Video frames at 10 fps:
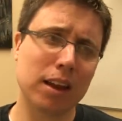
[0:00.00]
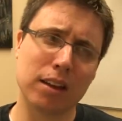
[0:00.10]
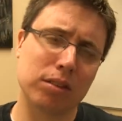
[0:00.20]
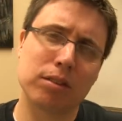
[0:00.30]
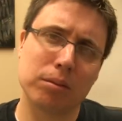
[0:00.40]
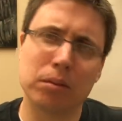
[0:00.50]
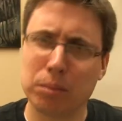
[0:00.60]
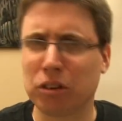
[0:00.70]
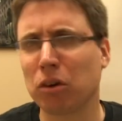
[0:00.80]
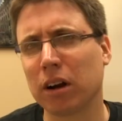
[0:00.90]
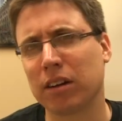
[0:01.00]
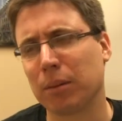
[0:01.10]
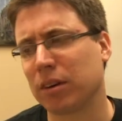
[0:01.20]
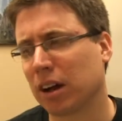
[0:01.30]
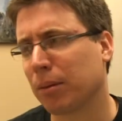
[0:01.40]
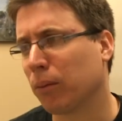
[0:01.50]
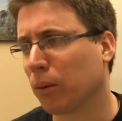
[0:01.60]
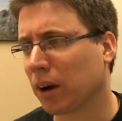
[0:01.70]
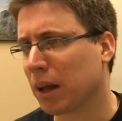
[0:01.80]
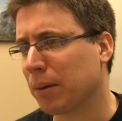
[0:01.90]
It's the majority of the time we talk about
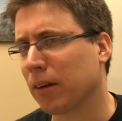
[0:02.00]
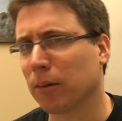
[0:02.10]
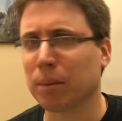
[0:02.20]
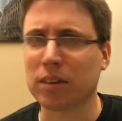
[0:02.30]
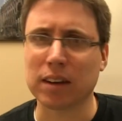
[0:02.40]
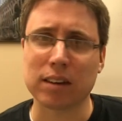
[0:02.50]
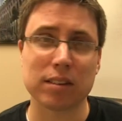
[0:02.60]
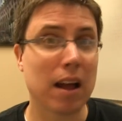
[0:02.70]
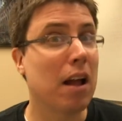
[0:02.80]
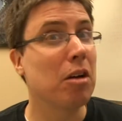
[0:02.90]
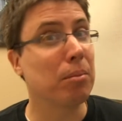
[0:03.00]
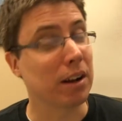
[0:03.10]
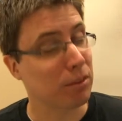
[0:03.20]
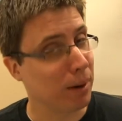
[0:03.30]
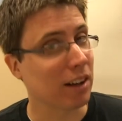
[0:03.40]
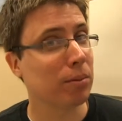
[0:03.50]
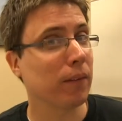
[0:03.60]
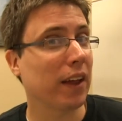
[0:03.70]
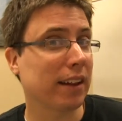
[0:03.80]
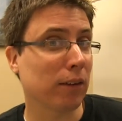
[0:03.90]
wargaming or business, but it's
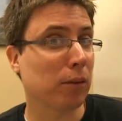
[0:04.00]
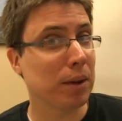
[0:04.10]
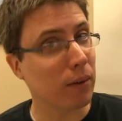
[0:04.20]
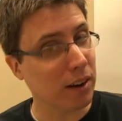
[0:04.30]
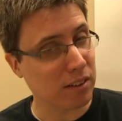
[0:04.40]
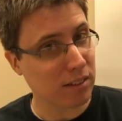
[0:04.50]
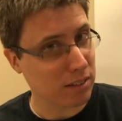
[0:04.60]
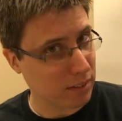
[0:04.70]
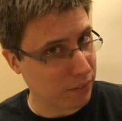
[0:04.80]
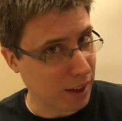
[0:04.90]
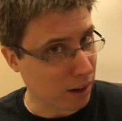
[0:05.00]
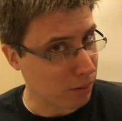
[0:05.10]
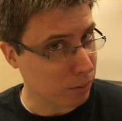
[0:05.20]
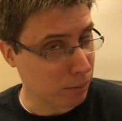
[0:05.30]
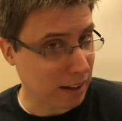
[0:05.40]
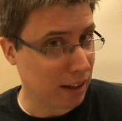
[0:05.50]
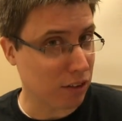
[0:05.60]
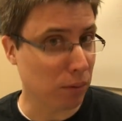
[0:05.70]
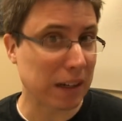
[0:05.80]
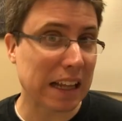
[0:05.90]
possible that there will be questions that are related
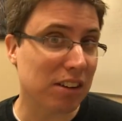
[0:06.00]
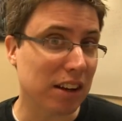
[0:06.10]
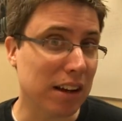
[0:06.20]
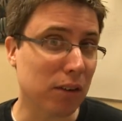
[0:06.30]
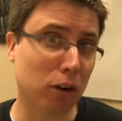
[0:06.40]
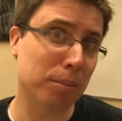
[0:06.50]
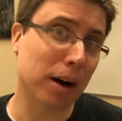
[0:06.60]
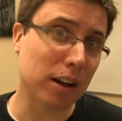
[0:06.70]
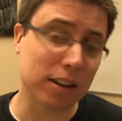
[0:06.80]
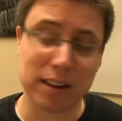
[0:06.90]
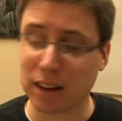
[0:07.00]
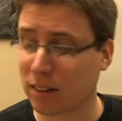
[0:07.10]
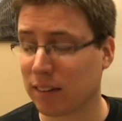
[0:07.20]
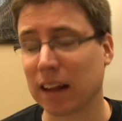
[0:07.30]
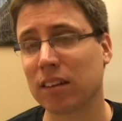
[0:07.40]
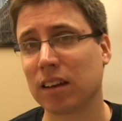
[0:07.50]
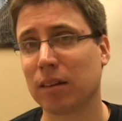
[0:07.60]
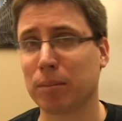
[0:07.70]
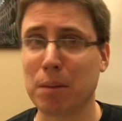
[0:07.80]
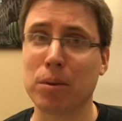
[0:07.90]
to religion or politics, things
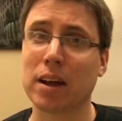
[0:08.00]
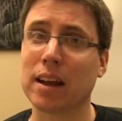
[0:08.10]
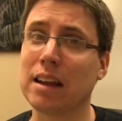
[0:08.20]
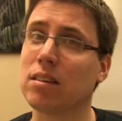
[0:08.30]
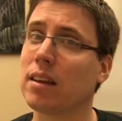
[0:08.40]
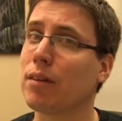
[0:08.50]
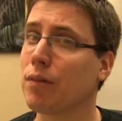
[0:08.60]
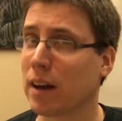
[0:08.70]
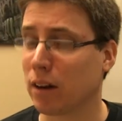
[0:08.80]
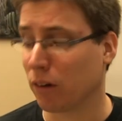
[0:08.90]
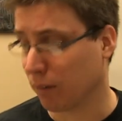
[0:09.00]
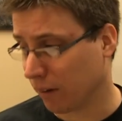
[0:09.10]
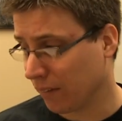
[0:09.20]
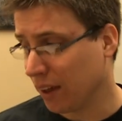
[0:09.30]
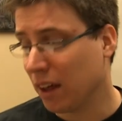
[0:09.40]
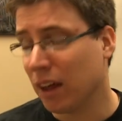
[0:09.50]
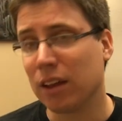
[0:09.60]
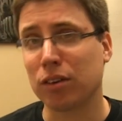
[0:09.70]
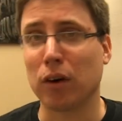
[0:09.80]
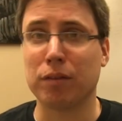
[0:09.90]
that people get easily offended over.
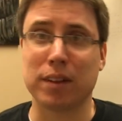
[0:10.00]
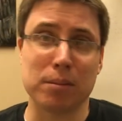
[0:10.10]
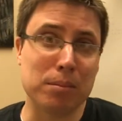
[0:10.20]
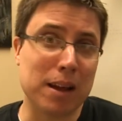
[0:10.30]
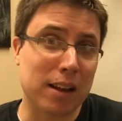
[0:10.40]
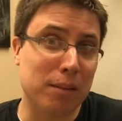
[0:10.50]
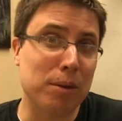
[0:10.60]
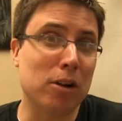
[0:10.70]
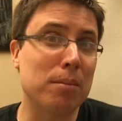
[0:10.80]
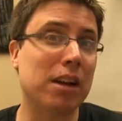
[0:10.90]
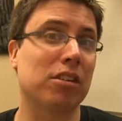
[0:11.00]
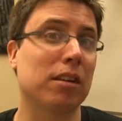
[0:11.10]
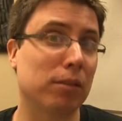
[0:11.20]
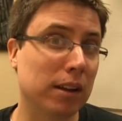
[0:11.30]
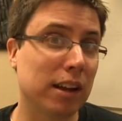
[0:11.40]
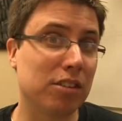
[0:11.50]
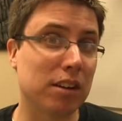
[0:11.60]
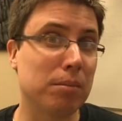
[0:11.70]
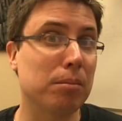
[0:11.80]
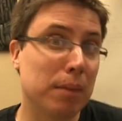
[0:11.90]
So if the mere mention of
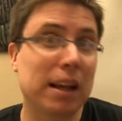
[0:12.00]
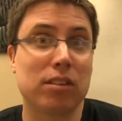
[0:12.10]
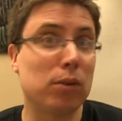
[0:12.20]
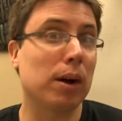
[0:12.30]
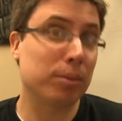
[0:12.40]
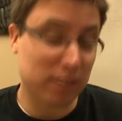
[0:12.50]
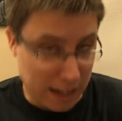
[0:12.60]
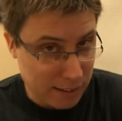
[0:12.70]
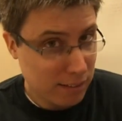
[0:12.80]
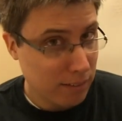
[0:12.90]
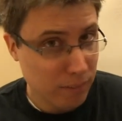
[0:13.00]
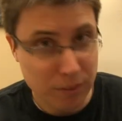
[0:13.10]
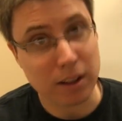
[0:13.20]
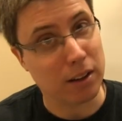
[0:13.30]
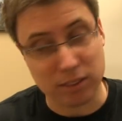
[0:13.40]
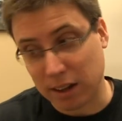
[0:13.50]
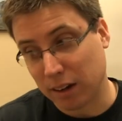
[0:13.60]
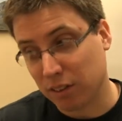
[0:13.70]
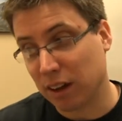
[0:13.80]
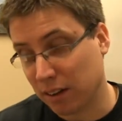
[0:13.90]
religion makes you upset, because I
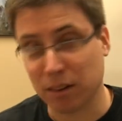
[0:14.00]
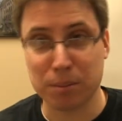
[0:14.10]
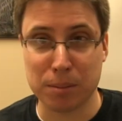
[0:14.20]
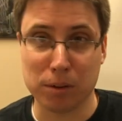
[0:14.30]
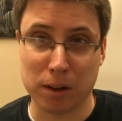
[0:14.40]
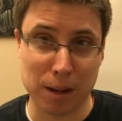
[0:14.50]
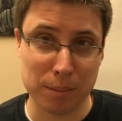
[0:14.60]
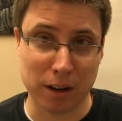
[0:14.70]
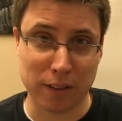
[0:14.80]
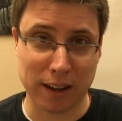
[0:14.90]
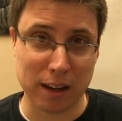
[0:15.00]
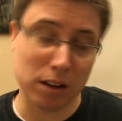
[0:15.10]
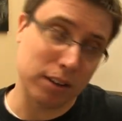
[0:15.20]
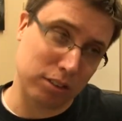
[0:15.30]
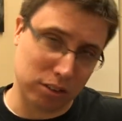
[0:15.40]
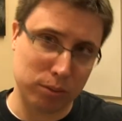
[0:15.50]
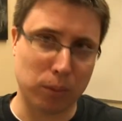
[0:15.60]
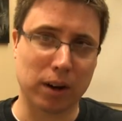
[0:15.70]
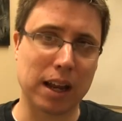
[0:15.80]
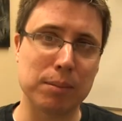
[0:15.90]
understand some people will come here thinking, oh, this is just
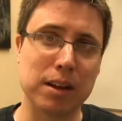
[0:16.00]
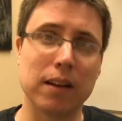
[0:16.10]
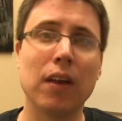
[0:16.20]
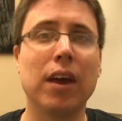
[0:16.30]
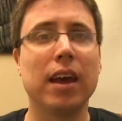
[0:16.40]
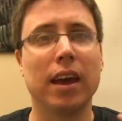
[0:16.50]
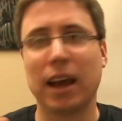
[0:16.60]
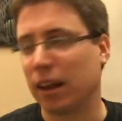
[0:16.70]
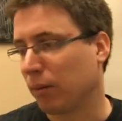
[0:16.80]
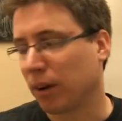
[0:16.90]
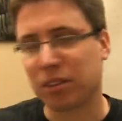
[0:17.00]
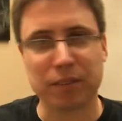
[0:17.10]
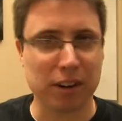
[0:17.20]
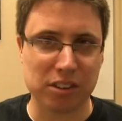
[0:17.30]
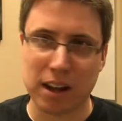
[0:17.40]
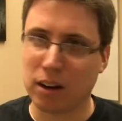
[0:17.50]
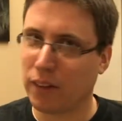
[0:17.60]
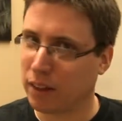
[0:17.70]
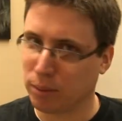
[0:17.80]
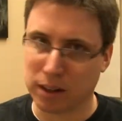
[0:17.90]
wargaming, and the rest of our channel,
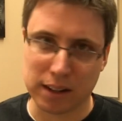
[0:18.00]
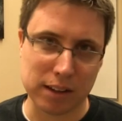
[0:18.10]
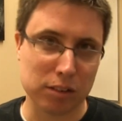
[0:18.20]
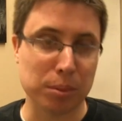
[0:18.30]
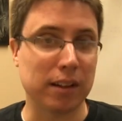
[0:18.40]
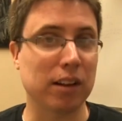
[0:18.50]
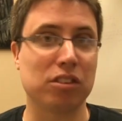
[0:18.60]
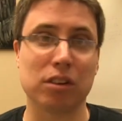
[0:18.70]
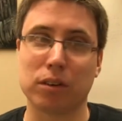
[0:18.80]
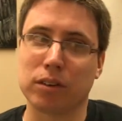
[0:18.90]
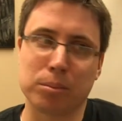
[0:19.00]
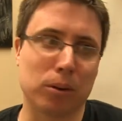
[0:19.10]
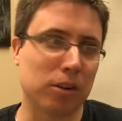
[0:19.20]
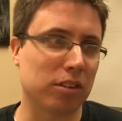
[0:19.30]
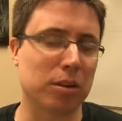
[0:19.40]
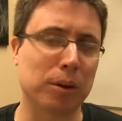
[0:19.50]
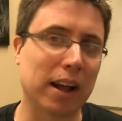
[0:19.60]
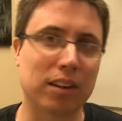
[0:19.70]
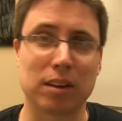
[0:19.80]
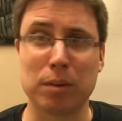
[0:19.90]
that's what it is, but this show is more just about
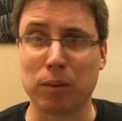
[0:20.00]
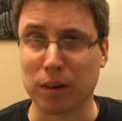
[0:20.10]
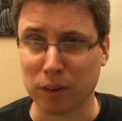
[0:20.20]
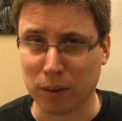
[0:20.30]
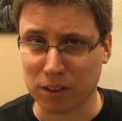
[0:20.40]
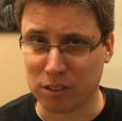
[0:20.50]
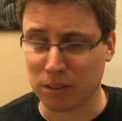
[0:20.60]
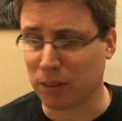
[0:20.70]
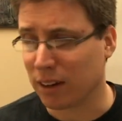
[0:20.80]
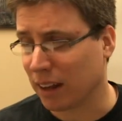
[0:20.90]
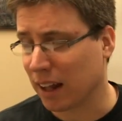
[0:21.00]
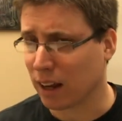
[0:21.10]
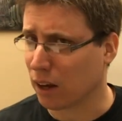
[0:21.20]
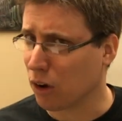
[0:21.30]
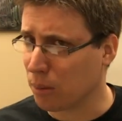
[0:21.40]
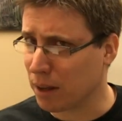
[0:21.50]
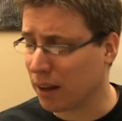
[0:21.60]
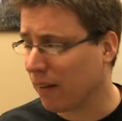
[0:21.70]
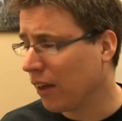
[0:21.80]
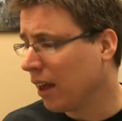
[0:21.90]
asking me whatever questions you want, and getting to know
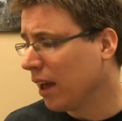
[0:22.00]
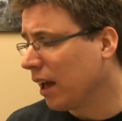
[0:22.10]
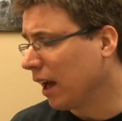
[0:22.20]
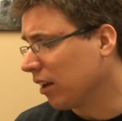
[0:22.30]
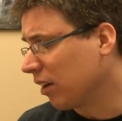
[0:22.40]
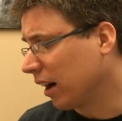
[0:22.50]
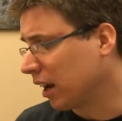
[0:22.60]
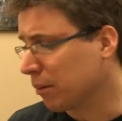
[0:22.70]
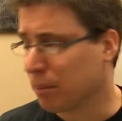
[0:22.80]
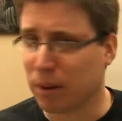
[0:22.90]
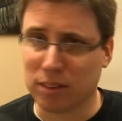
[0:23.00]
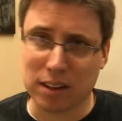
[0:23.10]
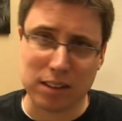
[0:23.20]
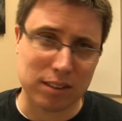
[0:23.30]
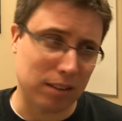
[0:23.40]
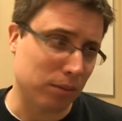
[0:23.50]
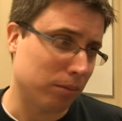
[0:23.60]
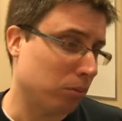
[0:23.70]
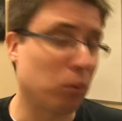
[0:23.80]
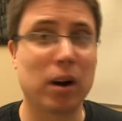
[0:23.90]
me, and talking about business
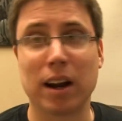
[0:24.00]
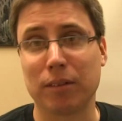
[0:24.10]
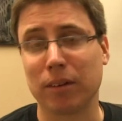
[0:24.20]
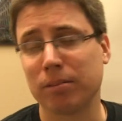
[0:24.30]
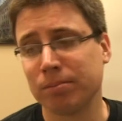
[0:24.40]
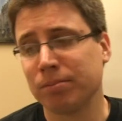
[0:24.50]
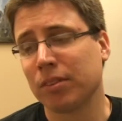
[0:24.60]
and whatever.